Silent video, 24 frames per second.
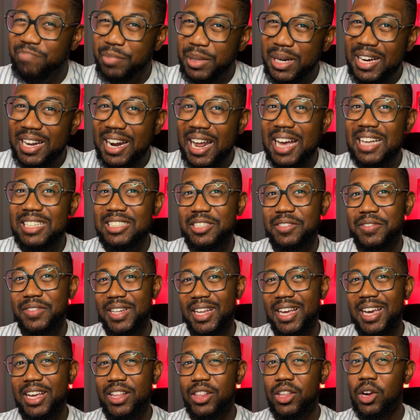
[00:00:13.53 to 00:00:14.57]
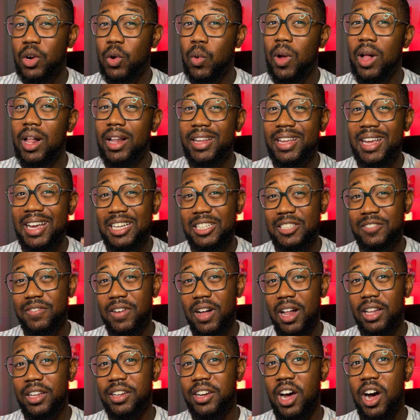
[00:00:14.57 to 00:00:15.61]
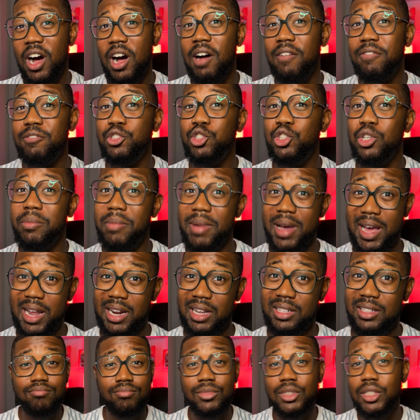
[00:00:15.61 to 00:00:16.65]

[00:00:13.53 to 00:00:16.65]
but as of late their quality has fallen off dramatically.